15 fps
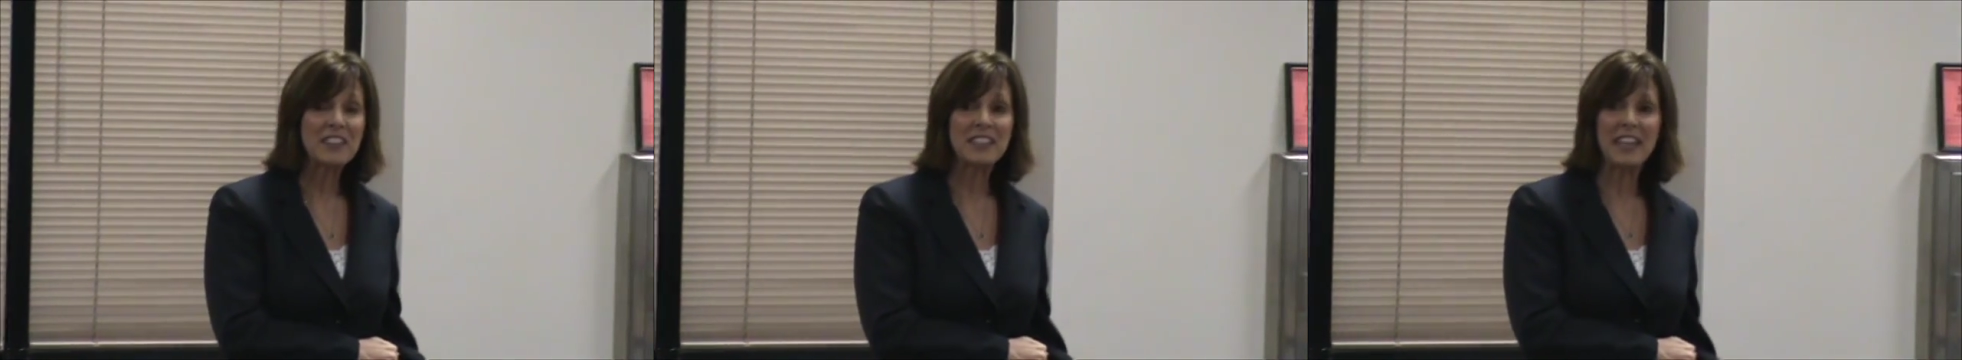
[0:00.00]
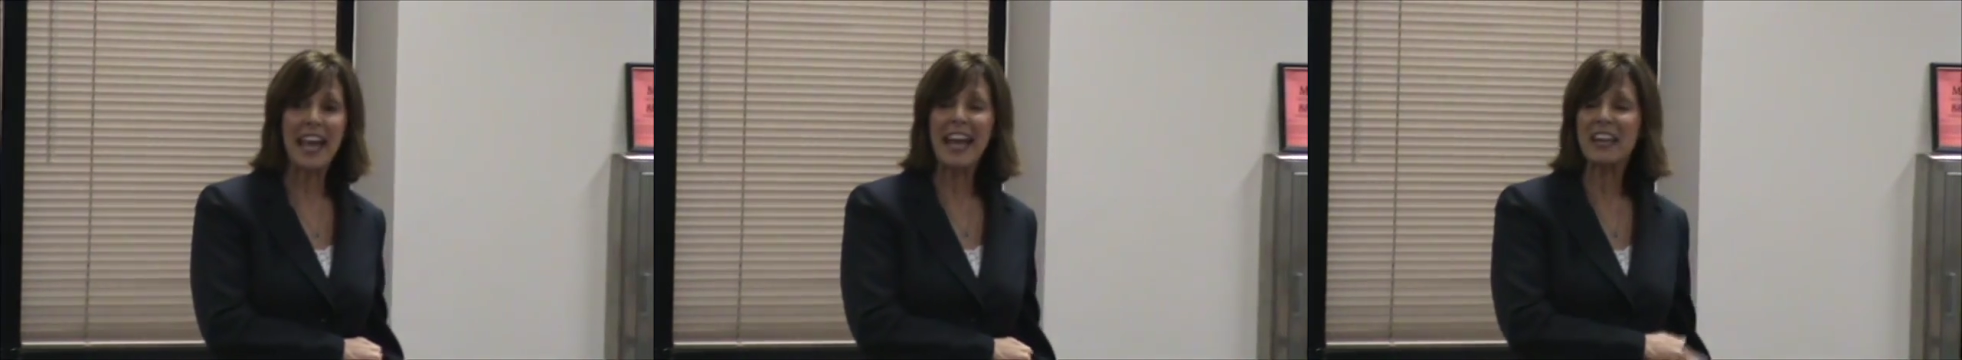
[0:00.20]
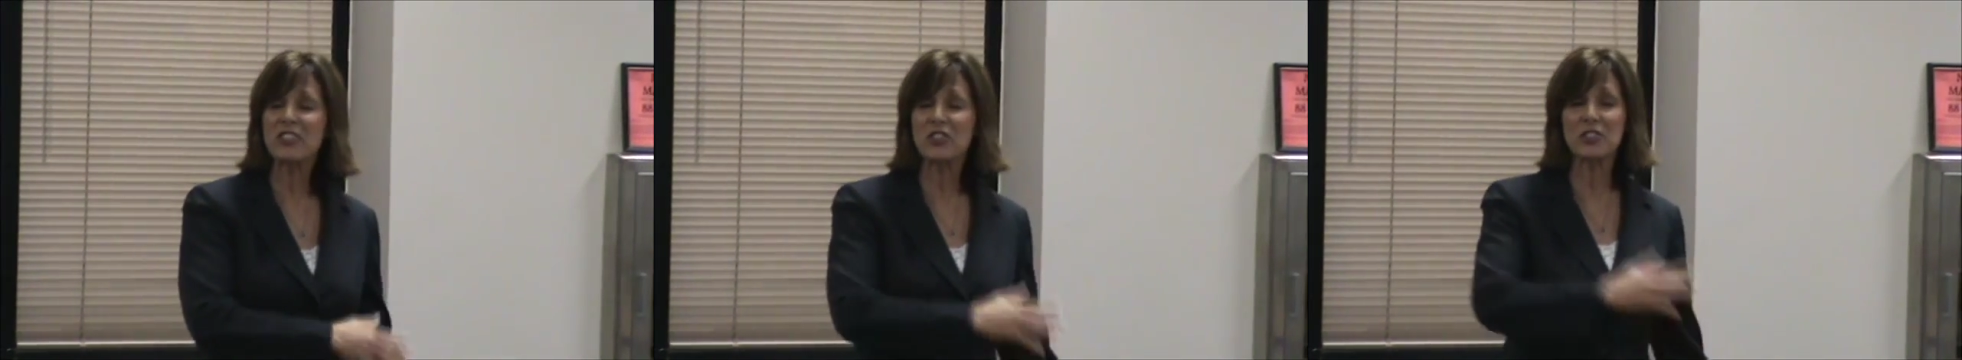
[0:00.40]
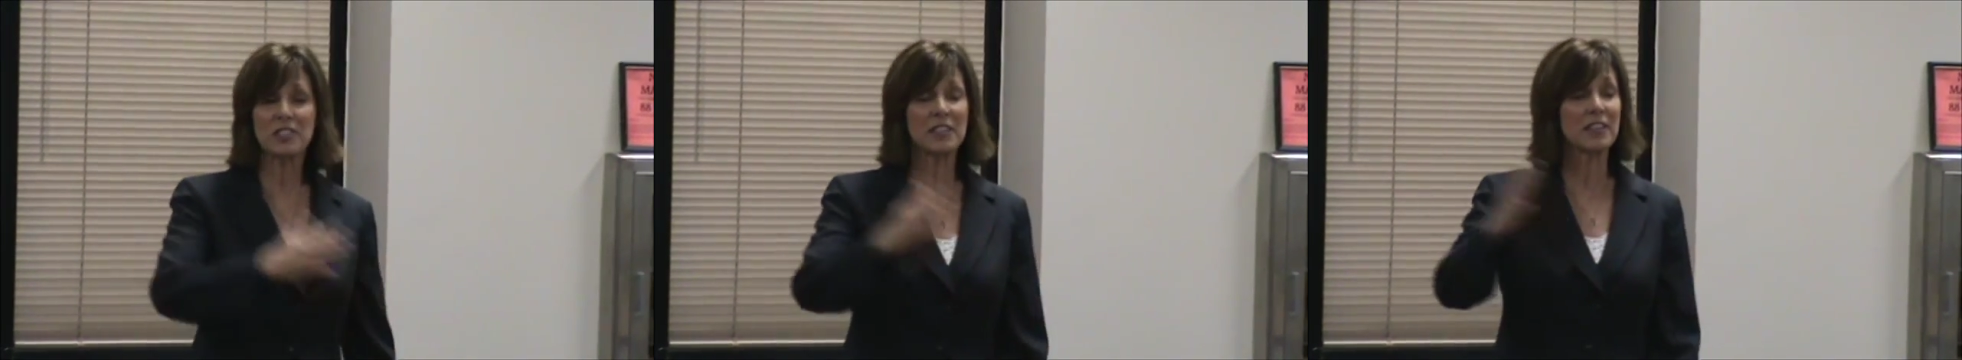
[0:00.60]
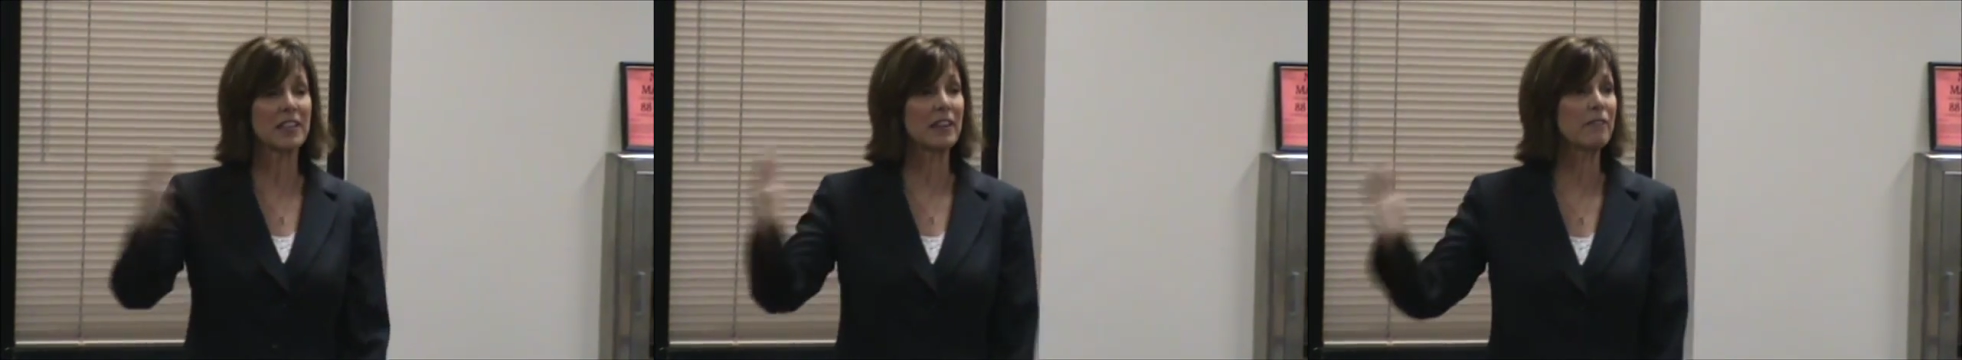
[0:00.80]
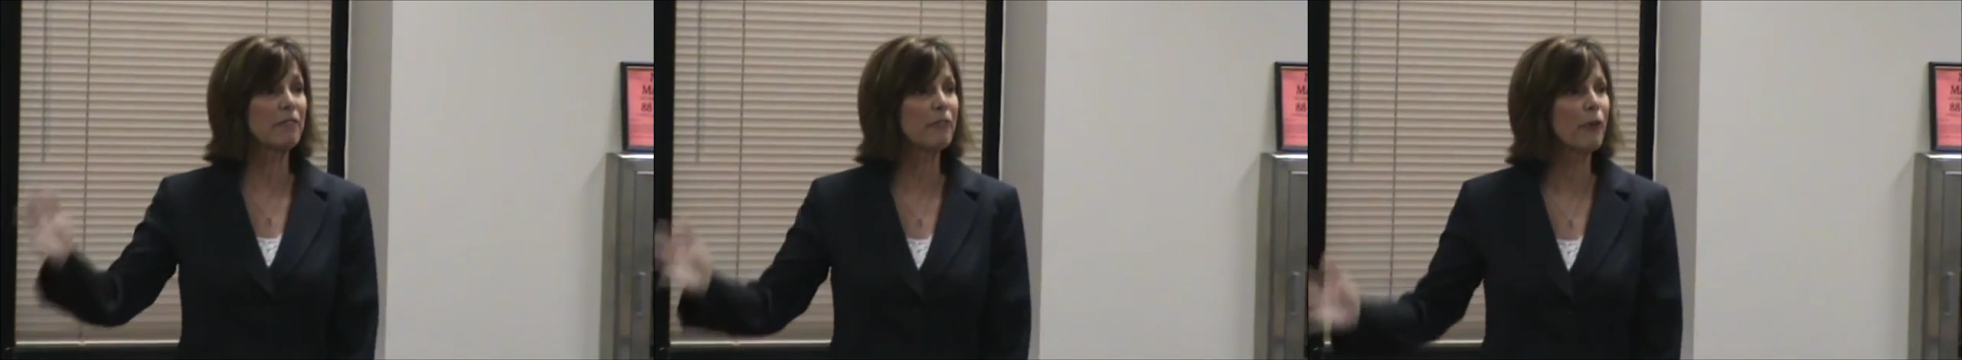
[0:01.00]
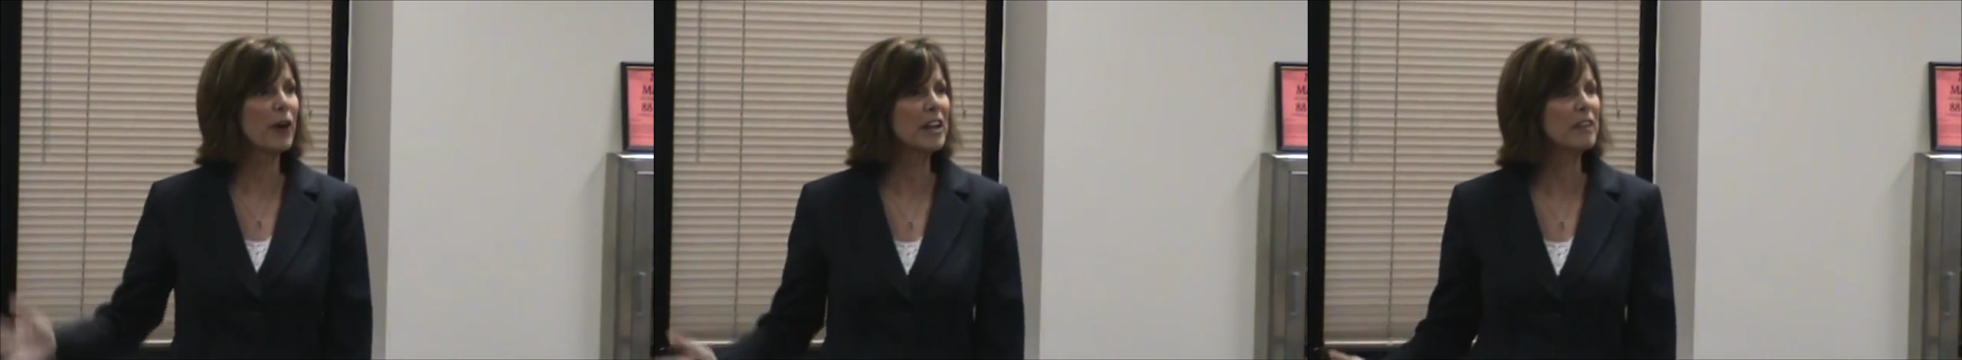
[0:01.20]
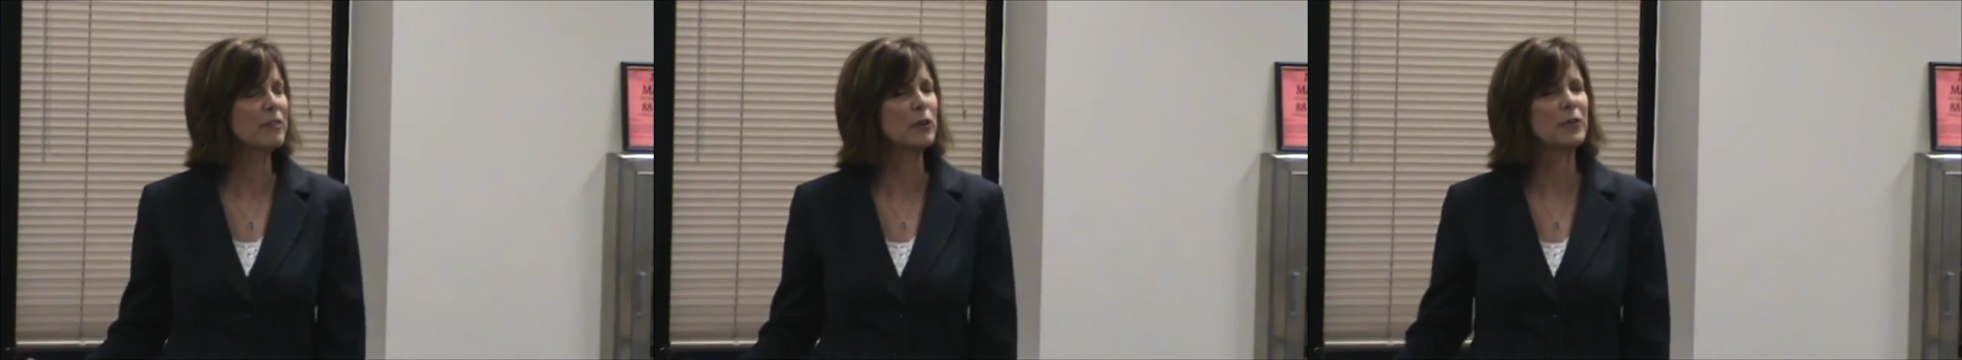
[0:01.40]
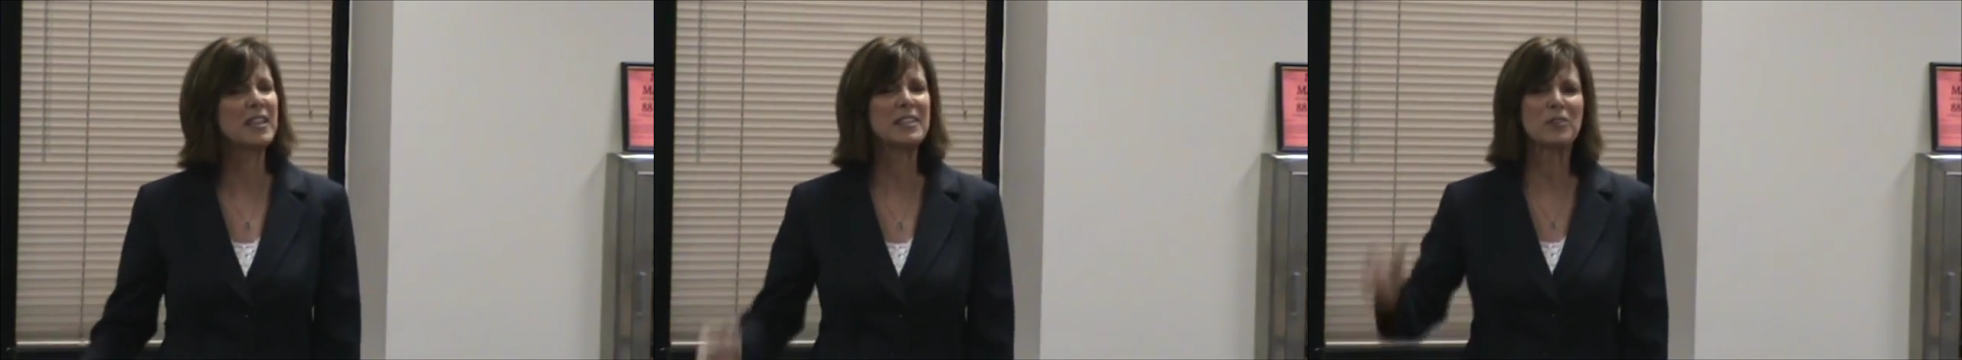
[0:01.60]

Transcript: that's anxious to get in front of you.